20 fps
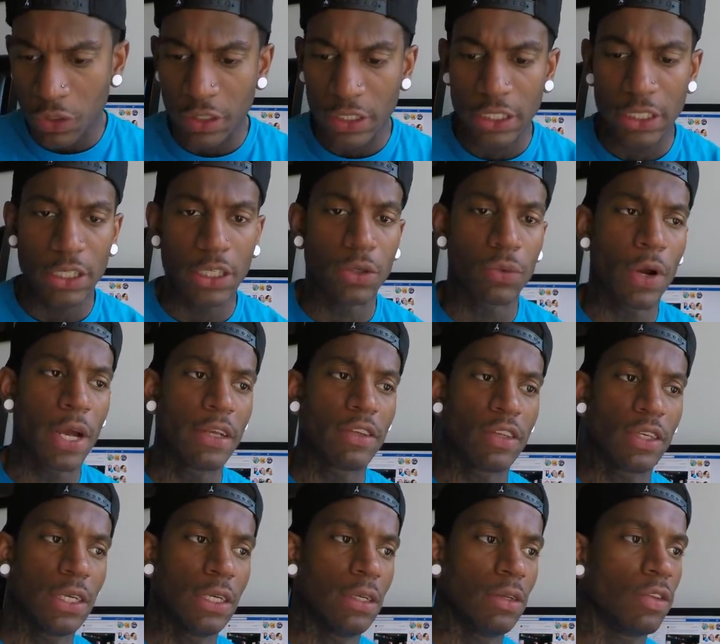get a good race
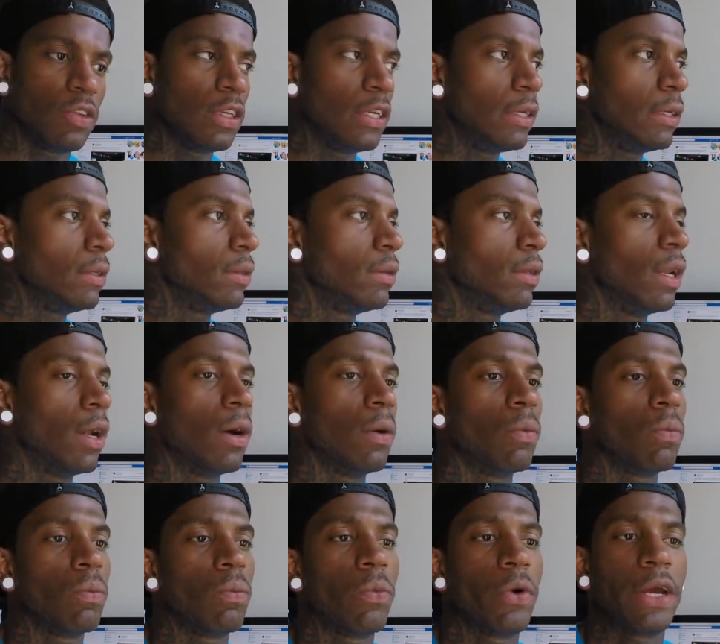in and see, you know,
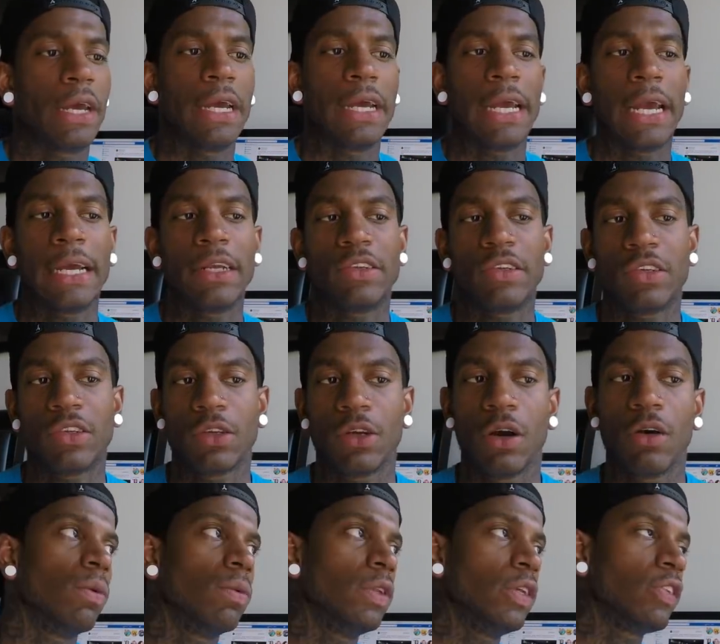where he engaged
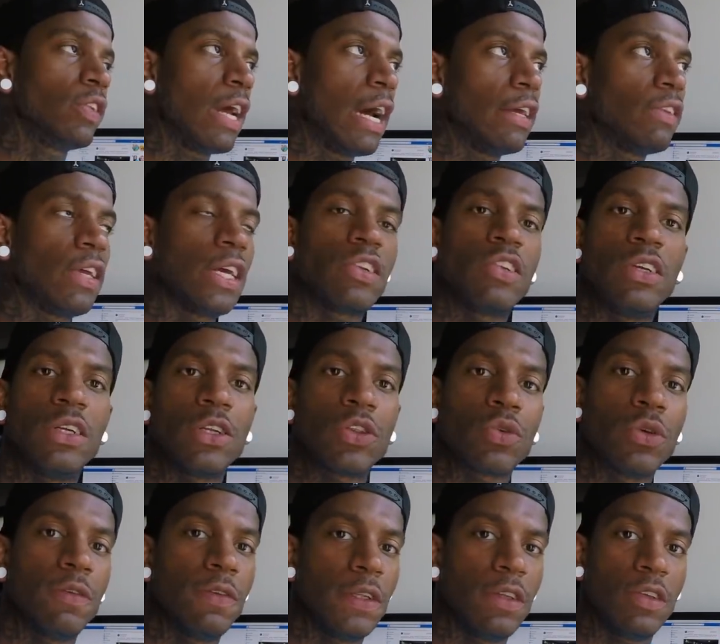himself. This guy's actually in a
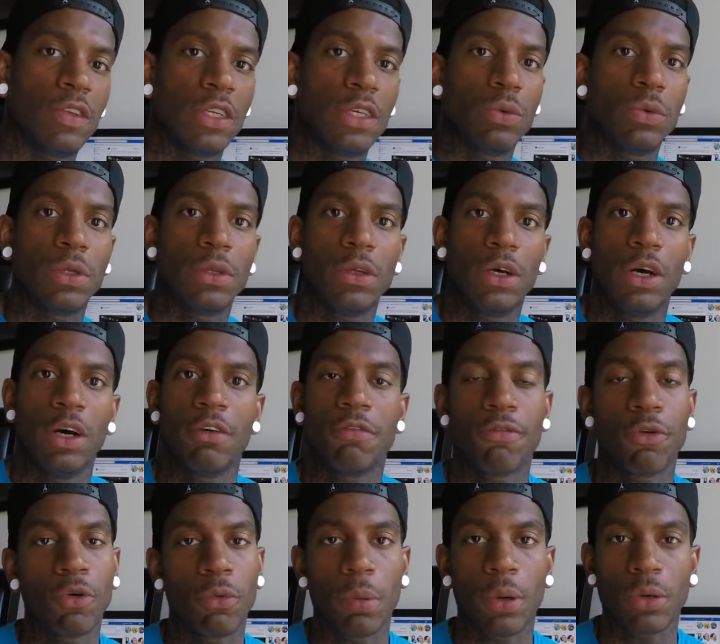350Z with
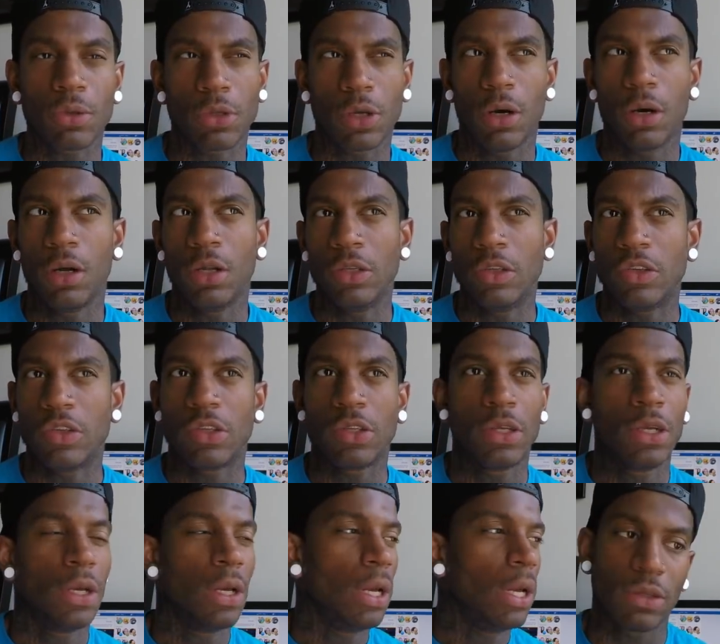full bolt-ons
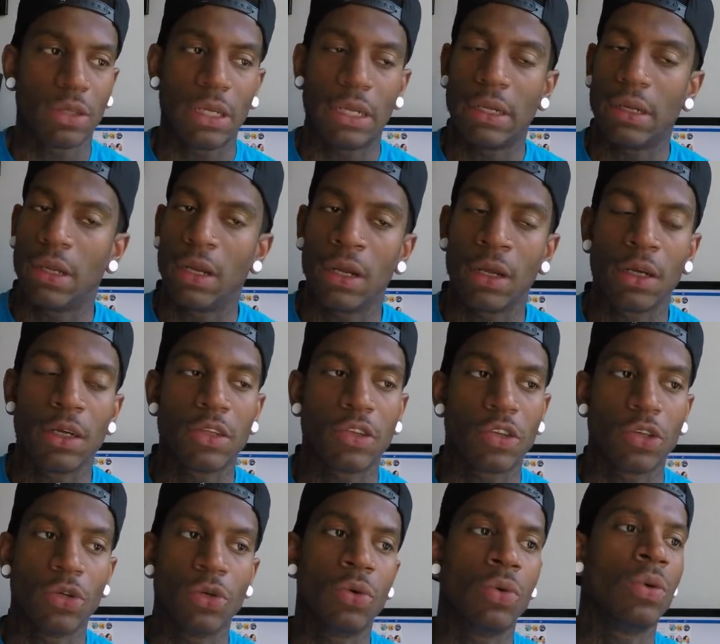and a good
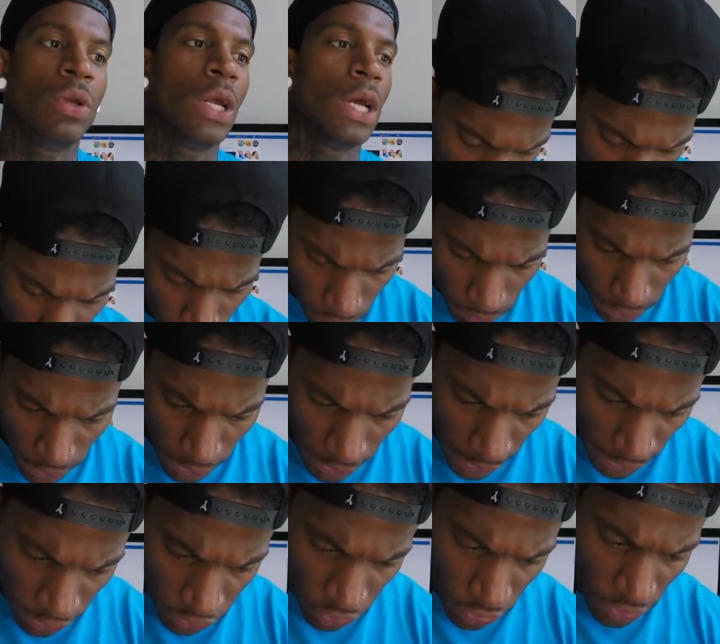tune.
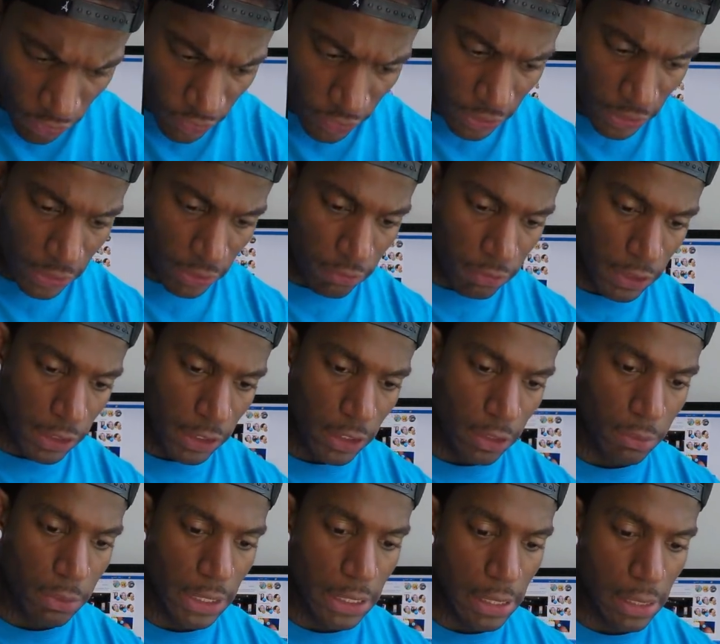As you can see in the video,
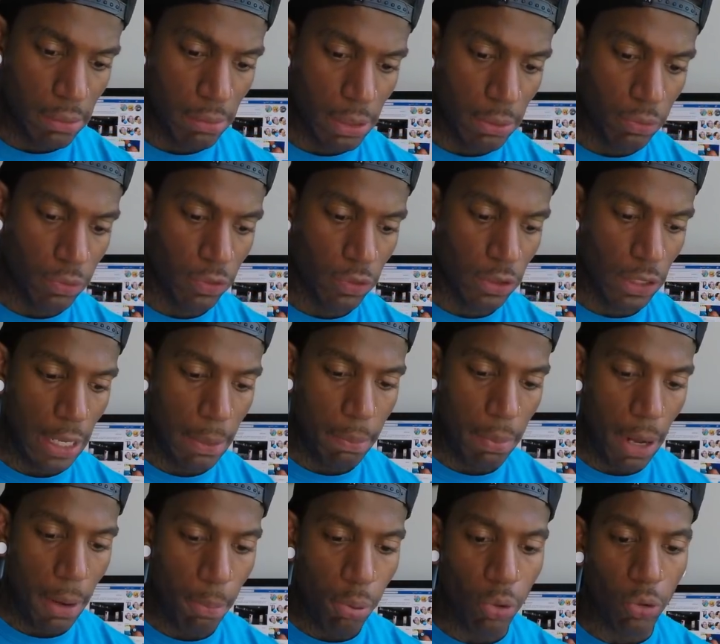man,
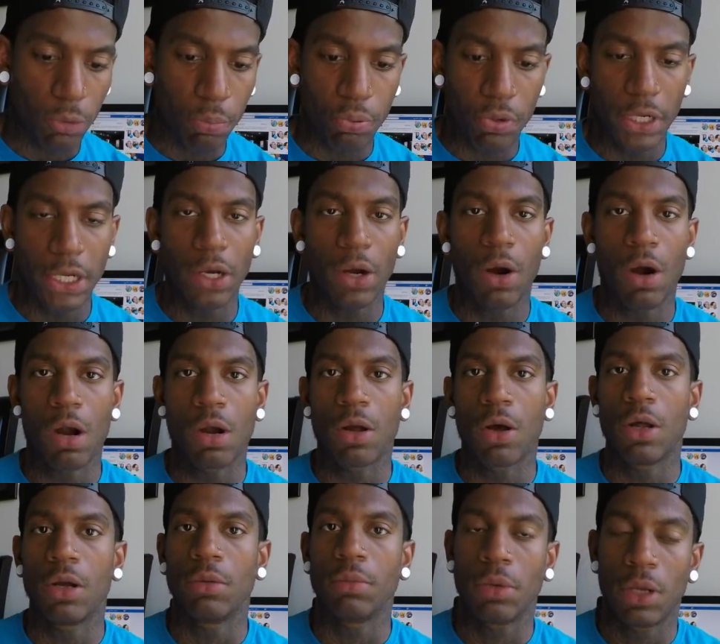I pulled pretty hard
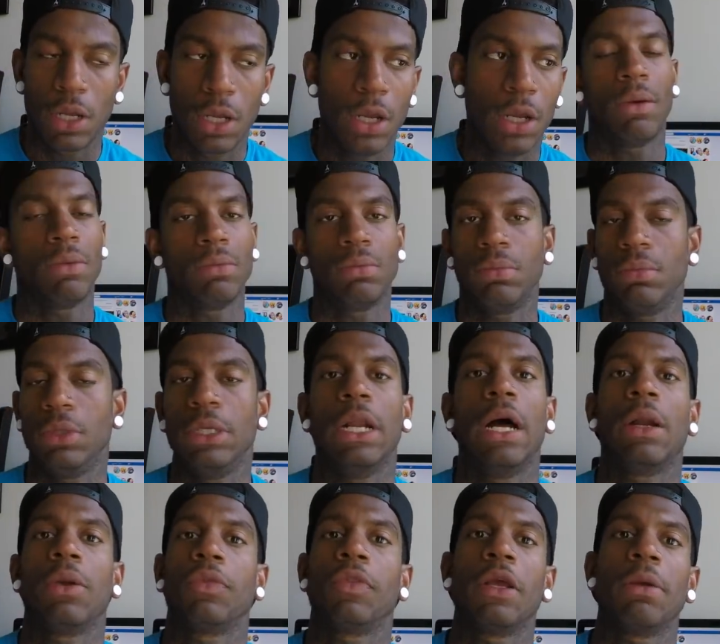on him. You know,
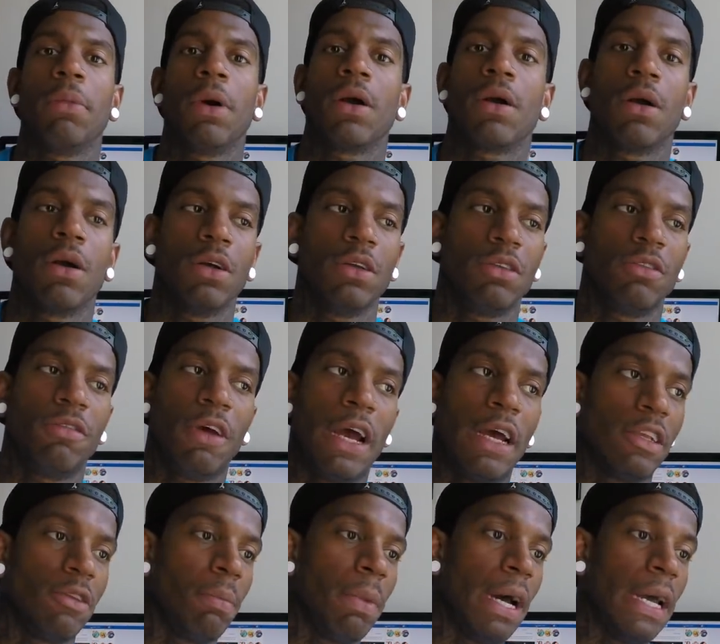I don't think my car is
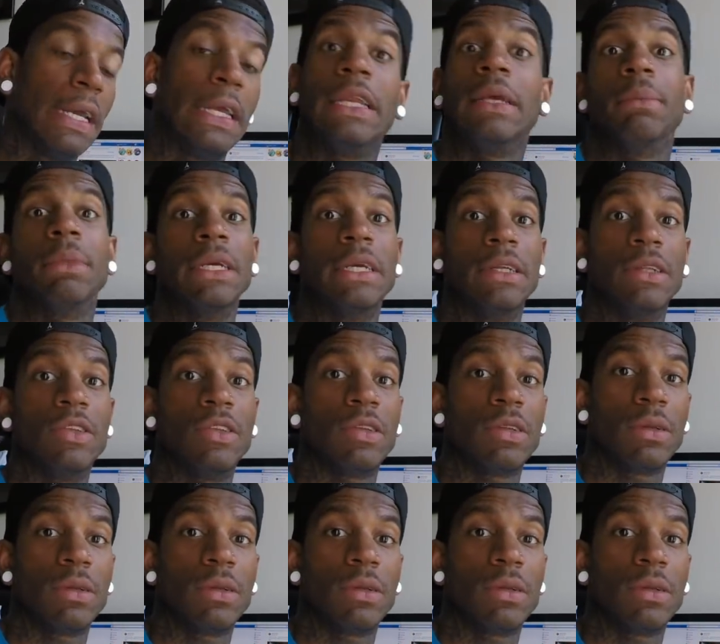fast by any means.